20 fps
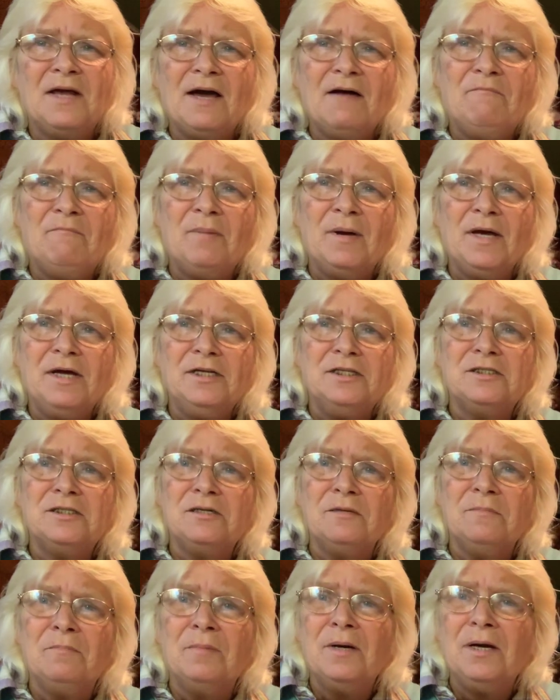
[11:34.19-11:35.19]
have paints
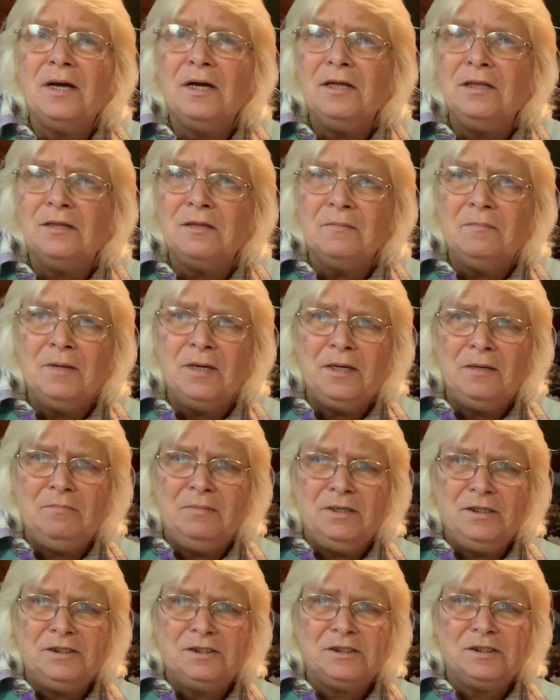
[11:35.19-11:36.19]
to paint the
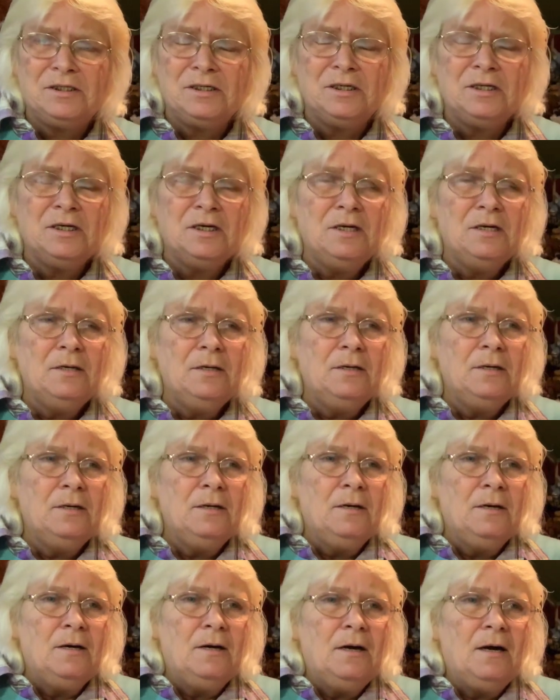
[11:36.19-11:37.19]
babies.
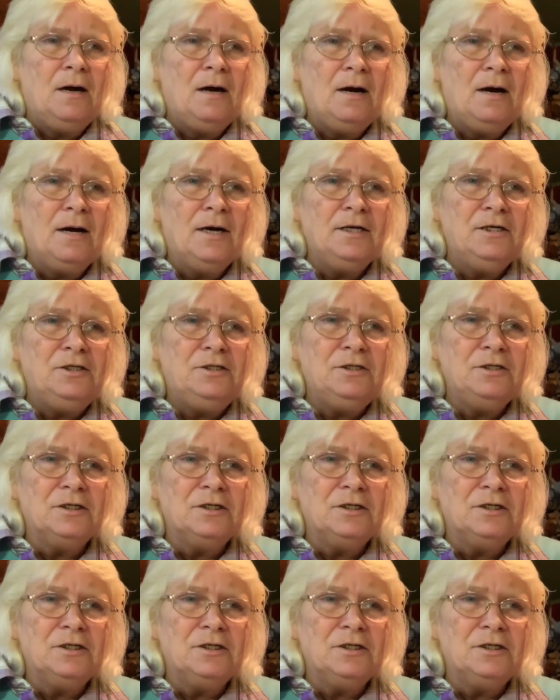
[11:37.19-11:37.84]
I'm